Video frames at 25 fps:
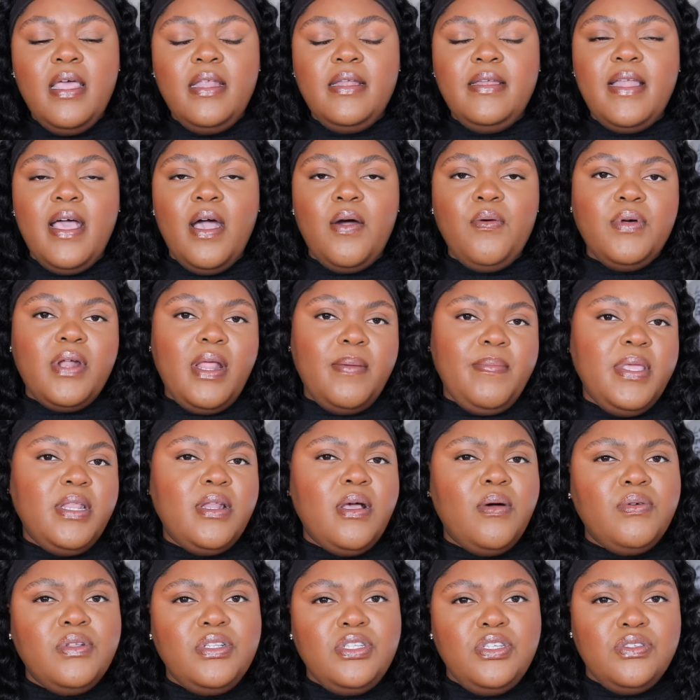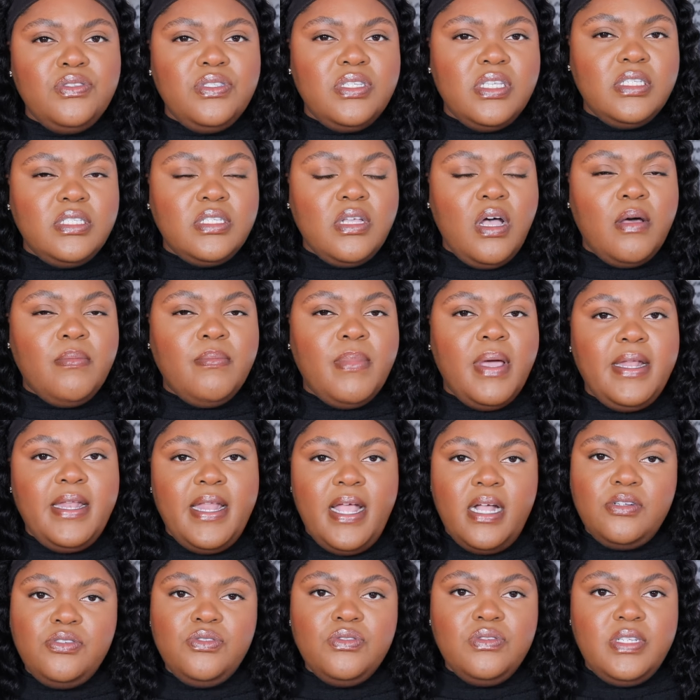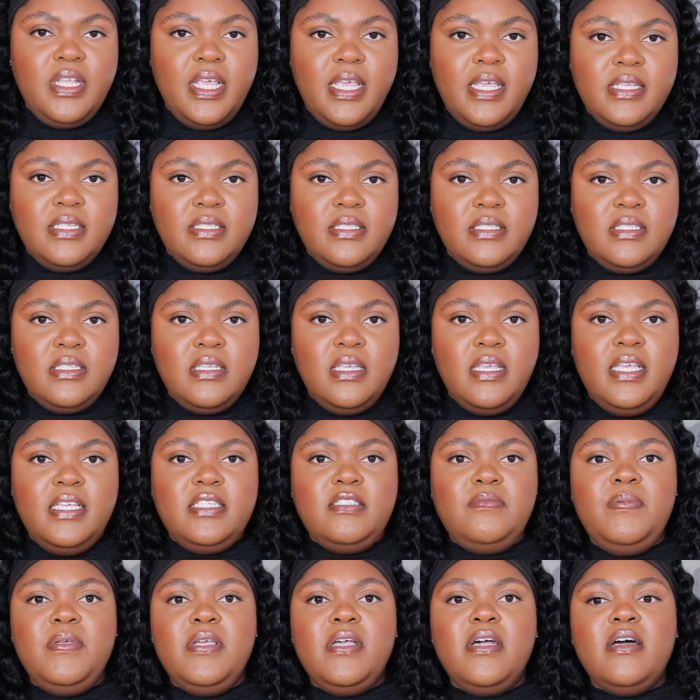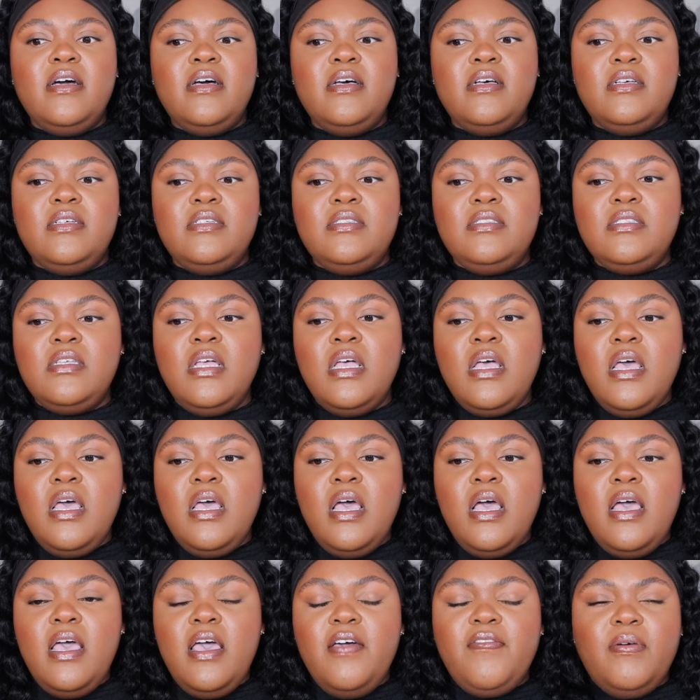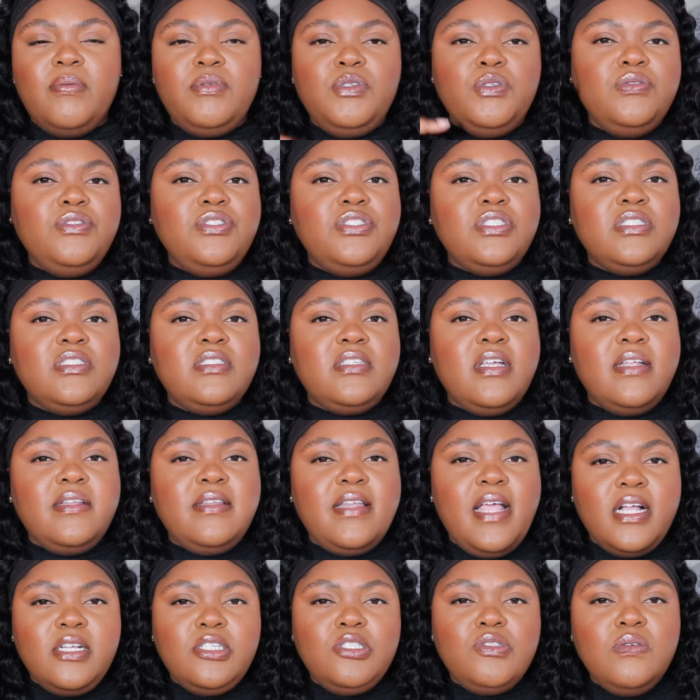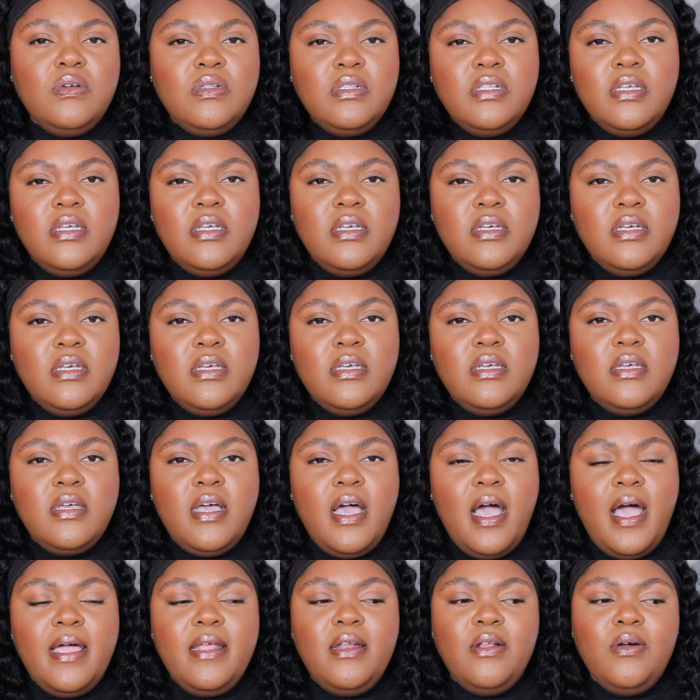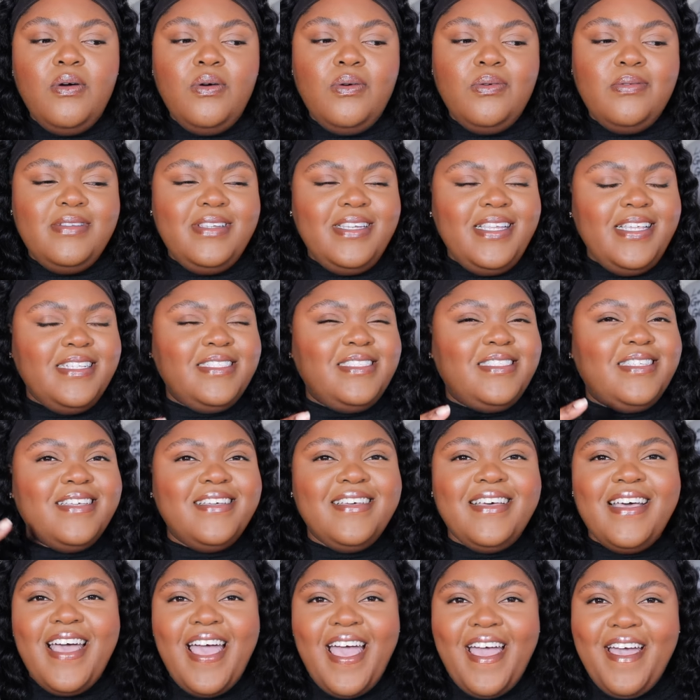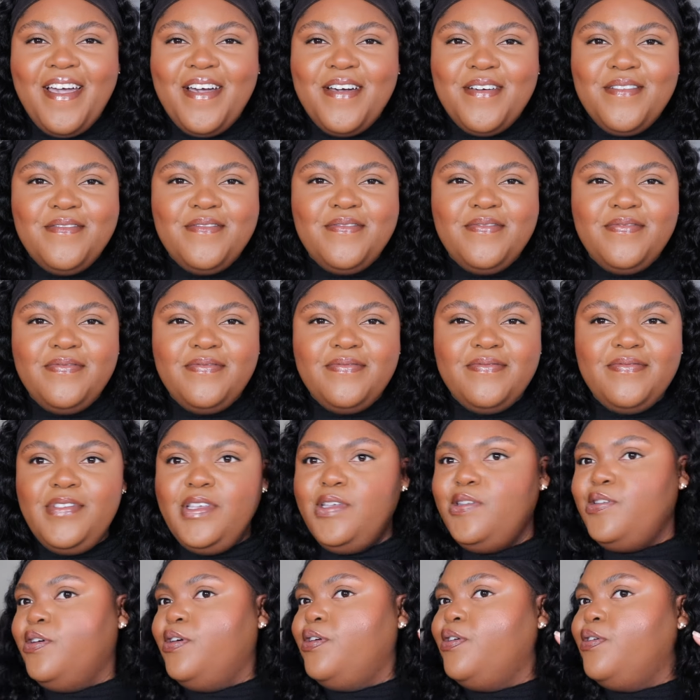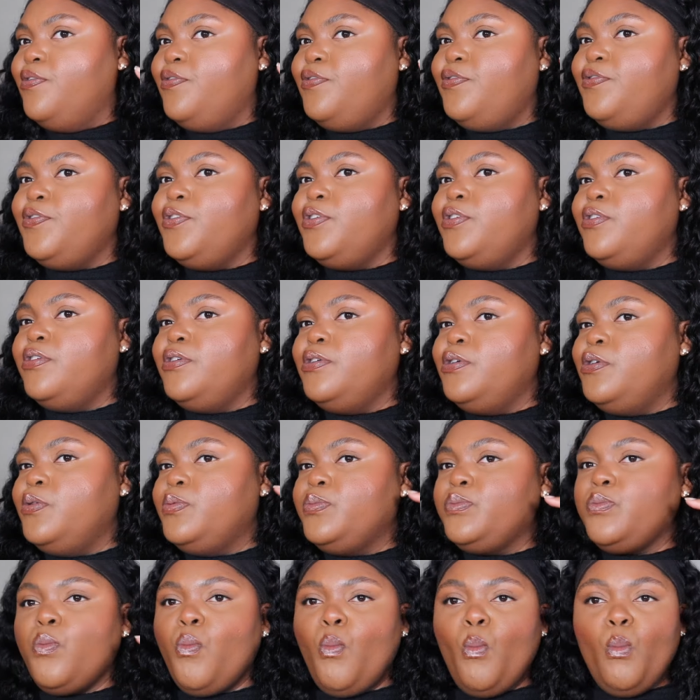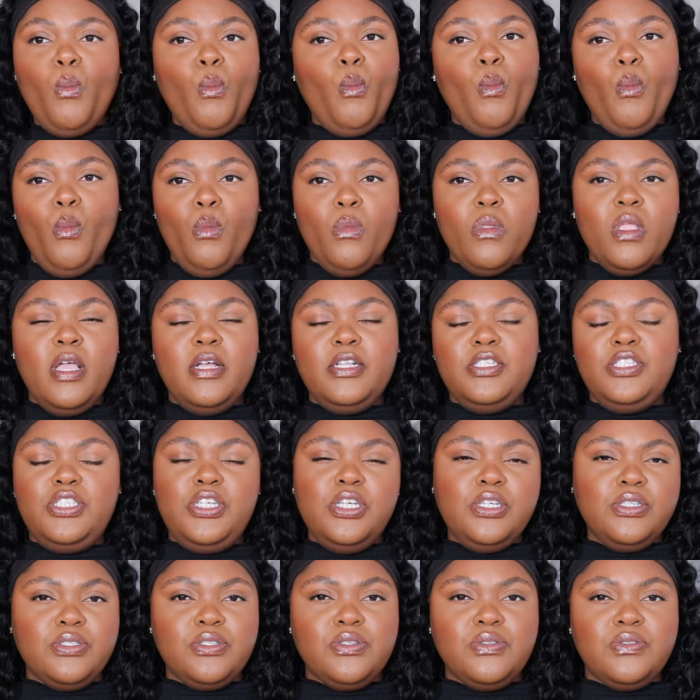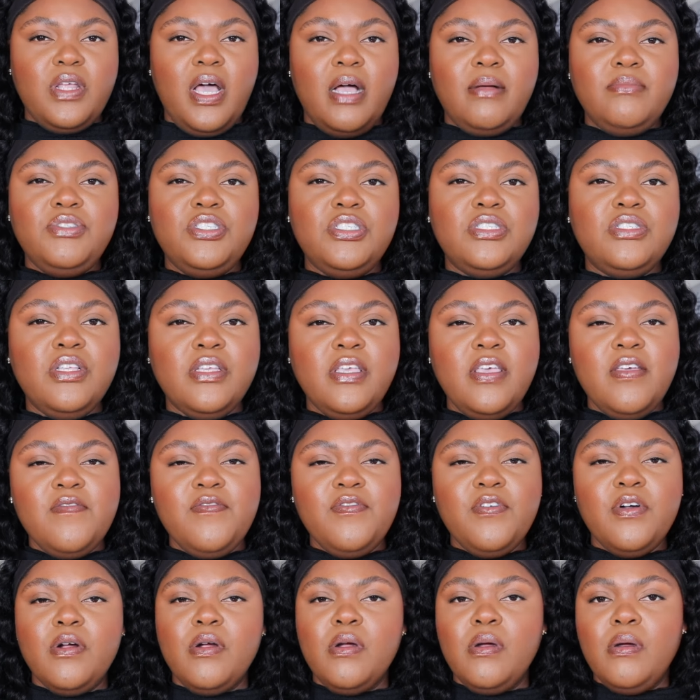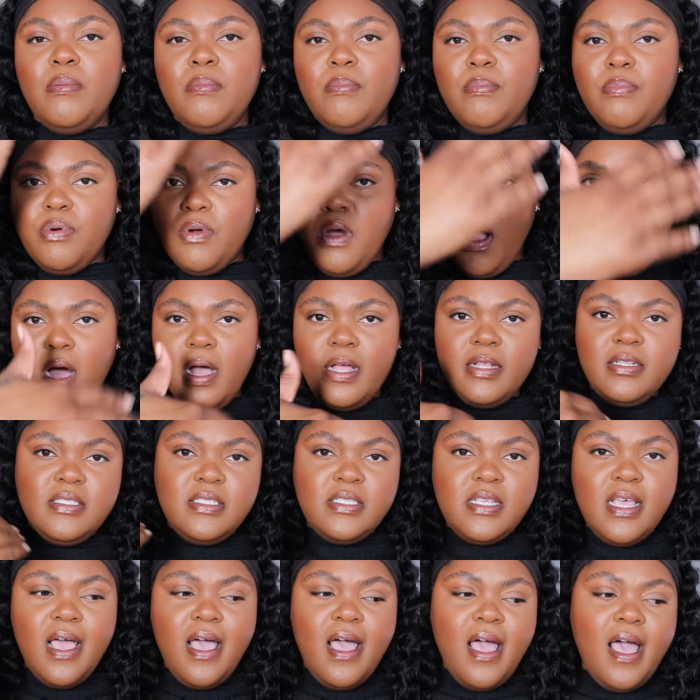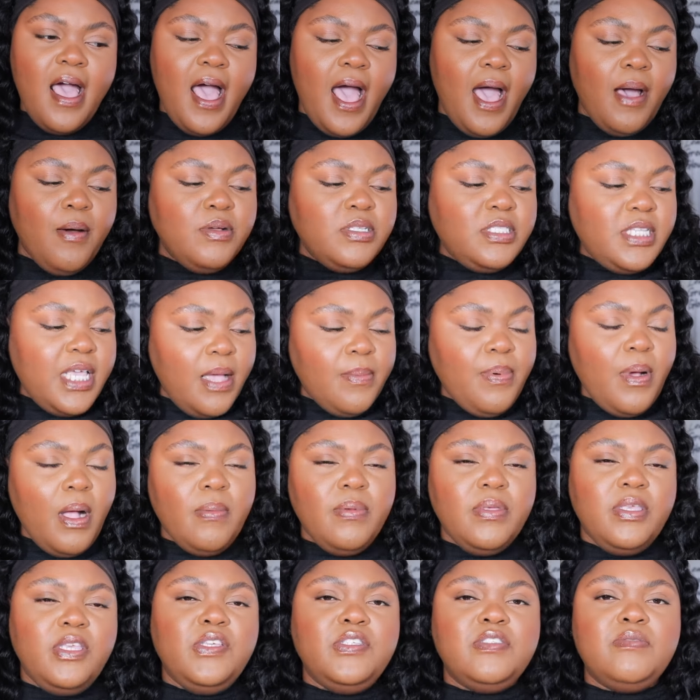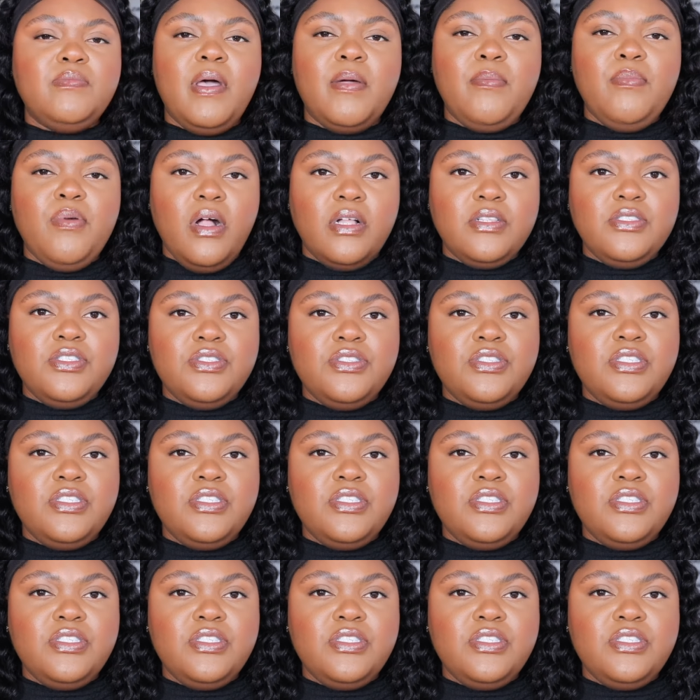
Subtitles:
Now what I mean I would use this on my natural days is because if I'm doing just a natural look, I don't need to have, you know, full chiseled. I'm just looking for bronze. I would say I probably use my bronzer